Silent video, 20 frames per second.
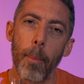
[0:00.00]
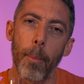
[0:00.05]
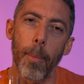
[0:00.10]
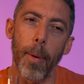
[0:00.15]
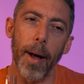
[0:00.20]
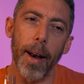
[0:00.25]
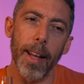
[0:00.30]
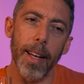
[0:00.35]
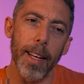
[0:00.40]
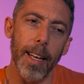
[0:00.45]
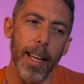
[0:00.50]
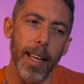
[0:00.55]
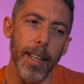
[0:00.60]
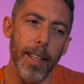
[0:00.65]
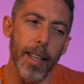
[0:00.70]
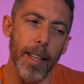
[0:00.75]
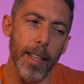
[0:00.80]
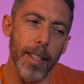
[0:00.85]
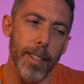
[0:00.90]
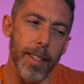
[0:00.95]
but
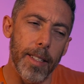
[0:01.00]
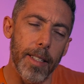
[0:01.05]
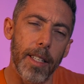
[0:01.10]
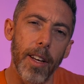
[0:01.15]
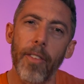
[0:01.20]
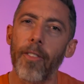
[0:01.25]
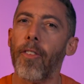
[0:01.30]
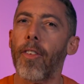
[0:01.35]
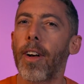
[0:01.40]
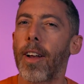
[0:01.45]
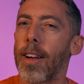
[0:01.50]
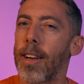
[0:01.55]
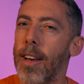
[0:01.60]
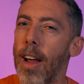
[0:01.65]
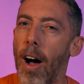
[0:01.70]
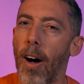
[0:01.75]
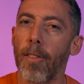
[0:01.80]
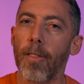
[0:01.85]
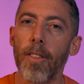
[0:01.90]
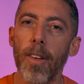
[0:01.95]
it's different
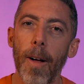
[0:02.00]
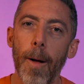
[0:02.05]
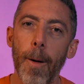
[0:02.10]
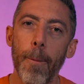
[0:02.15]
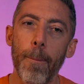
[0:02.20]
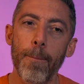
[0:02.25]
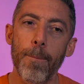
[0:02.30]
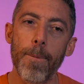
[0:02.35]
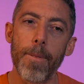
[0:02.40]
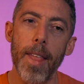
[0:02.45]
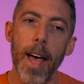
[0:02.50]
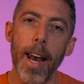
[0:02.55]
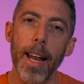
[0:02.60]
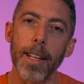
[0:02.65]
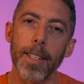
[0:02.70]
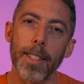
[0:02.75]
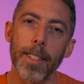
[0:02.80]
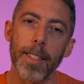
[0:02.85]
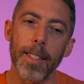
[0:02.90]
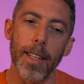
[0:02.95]
enough that
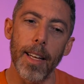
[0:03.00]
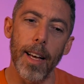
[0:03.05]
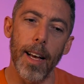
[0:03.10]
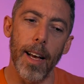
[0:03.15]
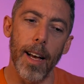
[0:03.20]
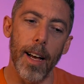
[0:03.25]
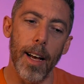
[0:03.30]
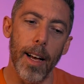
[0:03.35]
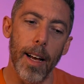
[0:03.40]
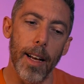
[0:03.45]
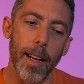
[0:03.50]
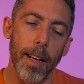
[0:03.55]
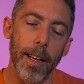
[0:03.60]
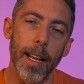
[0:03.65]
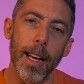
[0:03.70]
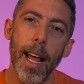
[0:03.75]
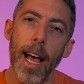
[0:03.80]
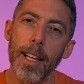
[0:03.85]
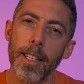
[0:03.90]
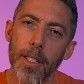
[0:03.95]

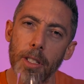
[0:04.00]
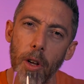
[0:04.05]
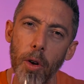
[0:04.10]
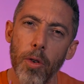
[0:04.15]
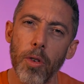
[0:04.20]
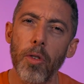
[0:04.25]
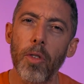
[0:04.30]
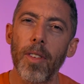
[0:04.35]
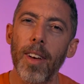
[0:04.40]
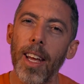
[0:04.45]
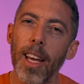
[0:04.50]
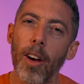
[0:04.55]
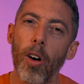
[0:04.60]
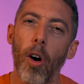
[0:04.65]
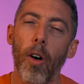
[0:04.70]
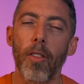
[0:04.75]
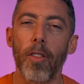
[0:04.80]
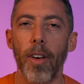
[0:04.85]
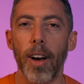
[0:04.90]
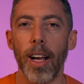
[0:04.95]
it has its own unique
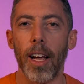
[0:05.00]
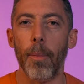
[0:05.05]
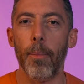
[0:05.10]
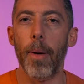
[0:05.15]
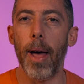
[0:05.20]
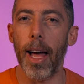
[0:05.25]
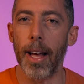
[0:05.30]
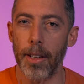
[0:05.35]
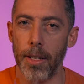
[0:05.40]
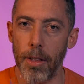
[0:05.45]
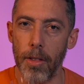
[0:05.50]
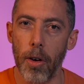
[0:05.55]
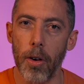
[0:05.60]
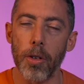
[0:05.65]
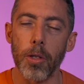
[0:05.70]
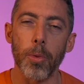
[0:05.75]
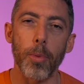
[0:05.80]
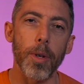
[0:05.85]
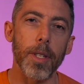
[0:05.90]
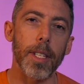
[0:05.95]
offering compared to
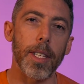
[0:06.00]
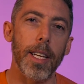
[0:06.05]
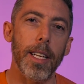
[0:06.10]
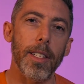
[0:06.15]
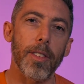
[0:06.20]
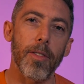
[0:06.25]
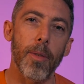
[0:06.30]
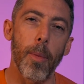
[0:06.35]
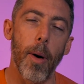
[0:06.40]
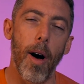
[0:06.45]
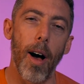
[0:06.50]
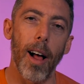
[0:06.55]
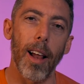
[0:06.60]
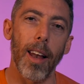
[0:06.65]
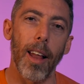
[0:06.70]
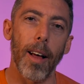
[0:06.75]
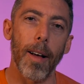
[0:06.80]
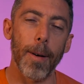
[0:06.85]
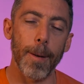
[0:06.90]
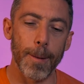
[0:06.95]
those whiskeys from
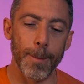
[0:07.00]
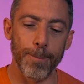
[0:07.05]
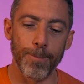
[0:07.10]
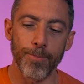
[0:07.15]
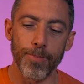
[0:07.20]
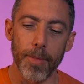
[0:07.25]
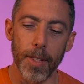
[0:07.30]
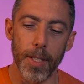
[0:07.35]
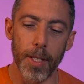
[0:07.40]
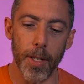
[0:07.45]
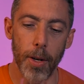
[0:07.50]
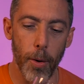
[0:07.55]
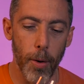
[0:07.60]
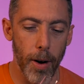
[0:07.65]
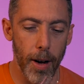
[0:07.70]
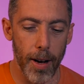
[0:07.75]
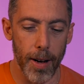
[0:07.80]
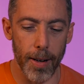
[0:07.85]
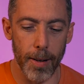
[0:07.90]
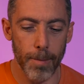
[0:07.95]
Islay.
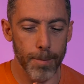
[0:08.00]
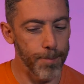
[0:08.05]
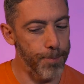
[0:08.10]
So